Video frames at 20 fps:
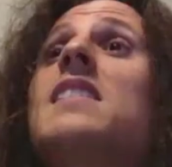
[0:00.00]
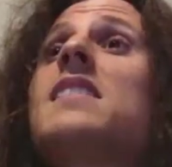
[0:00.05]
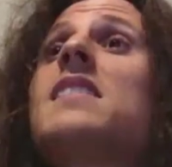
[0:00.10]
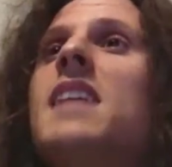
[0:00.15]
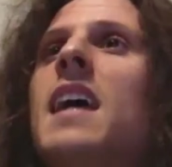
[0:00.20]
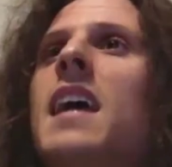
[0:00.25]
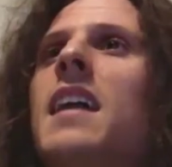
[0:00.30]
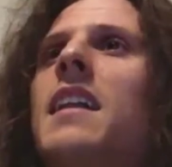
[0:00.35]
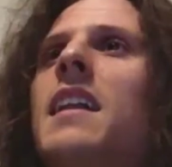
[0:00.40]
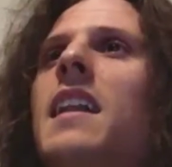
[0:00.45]

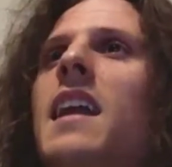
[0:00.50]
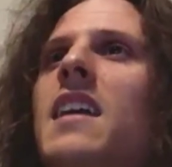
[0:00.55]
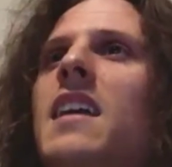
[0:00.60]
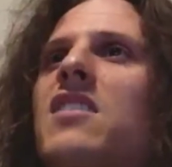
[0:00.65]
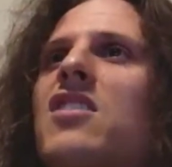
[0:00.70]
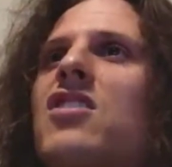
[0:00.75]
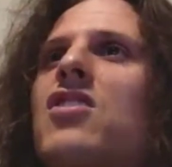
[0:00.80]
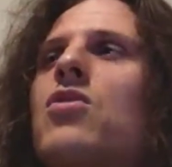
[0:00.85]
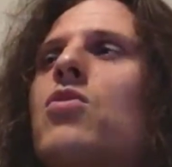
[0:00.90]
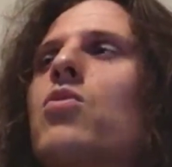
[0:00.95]
then led
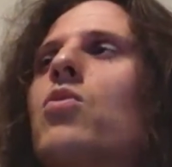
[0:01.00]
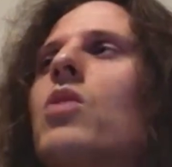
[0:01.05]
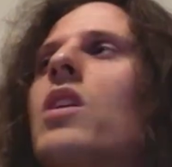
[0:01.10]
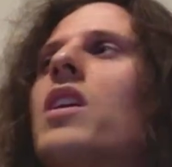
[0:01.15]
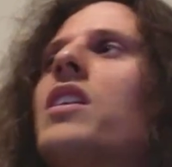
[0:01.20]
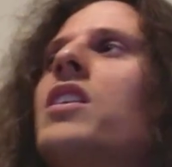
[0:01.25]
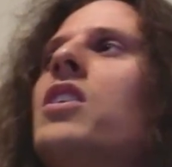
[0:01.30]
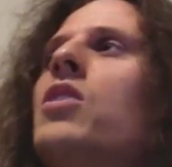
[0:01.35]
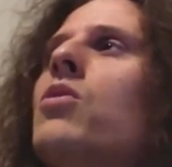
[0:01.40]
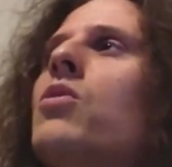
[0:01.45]
to a
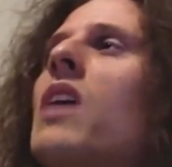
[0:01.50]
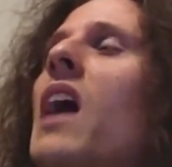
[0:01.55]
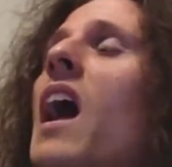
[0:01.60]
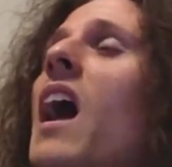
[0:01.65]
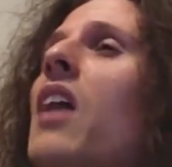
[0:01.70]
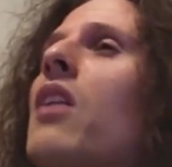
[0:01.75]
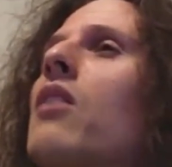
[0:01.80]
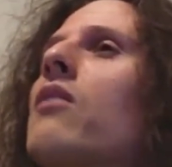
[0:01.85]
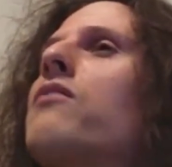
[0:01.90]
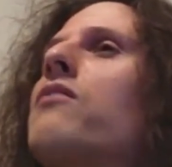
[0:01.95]
new
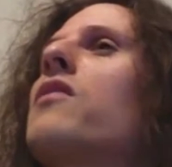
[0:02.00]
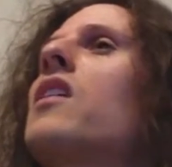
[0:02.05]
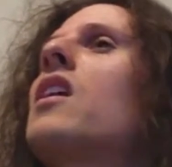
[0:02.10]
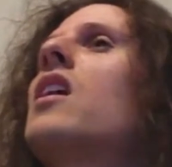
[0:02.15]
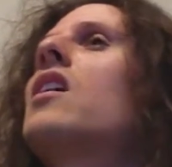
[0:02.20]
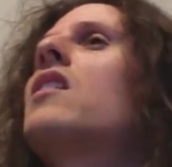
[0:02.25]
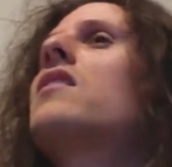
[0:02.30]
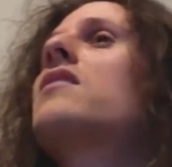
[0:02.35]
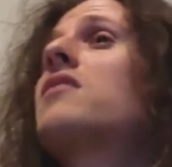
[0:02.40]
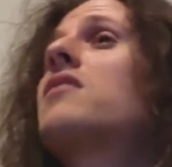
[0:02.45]
kind of
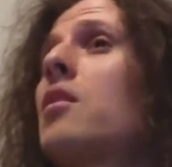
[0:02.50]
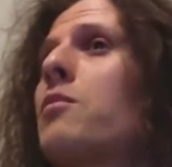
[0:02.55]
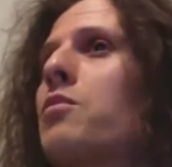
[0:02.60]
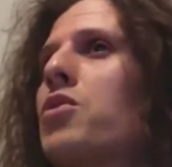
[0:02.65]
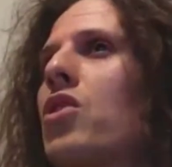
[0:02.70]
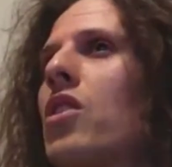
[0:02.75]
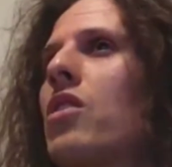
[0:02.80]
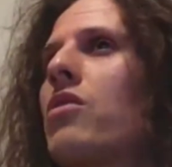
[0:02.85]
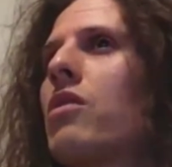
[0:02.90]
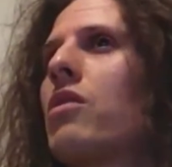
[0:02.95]

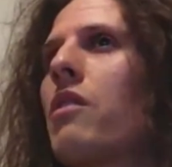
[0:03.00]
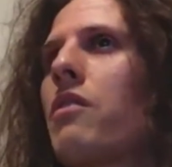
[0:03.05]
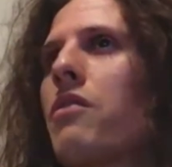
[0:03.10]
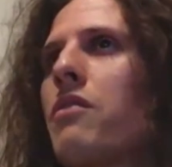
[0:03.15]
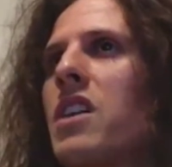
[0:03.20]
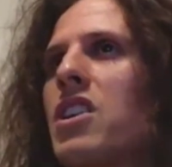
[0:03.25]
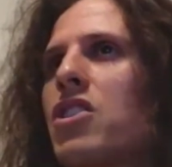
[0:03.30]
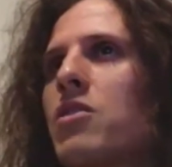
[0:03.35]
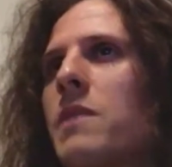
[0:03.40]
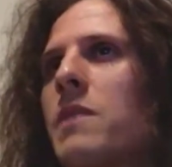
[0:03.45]
subgenre of
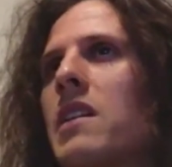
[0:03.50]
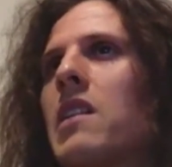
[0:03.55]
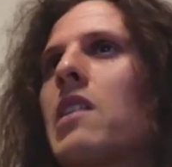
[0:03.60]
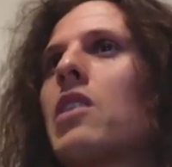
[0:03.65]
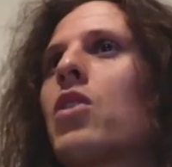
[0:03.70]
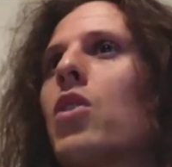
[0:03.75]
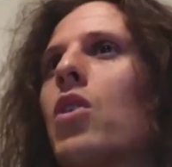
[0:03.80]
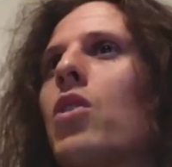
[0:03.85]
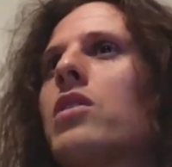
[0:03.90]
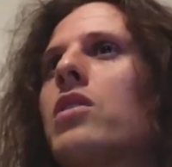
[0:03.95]
thrash metal
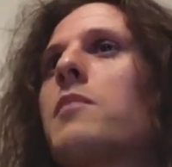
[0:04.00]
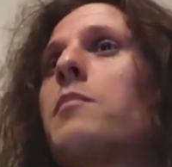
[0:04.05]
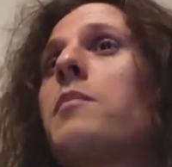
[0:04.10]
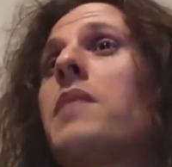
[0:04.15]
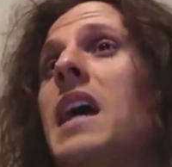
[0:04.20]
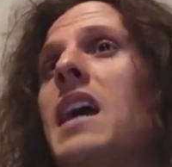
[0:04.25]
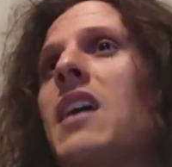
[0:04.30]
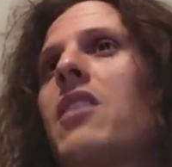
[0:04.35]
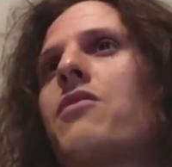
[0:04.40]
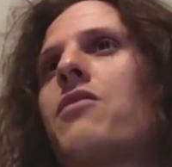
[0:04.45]
called
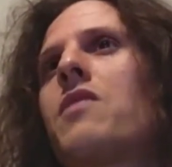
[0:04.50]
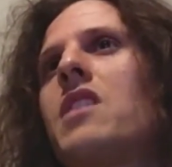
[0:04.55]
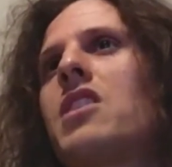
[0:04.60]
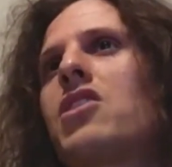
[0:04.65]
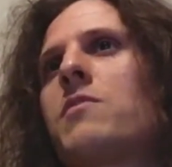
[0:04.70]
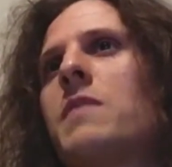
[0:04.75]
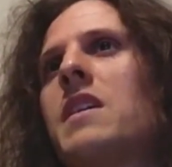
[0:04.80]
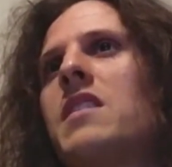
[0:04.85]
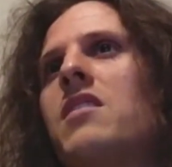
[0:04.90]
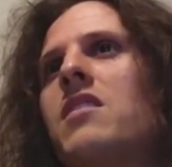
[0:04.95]
black
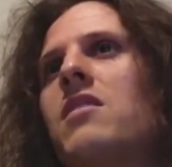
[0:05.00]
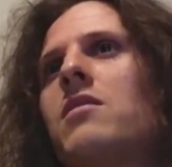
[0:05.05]
thrash metal.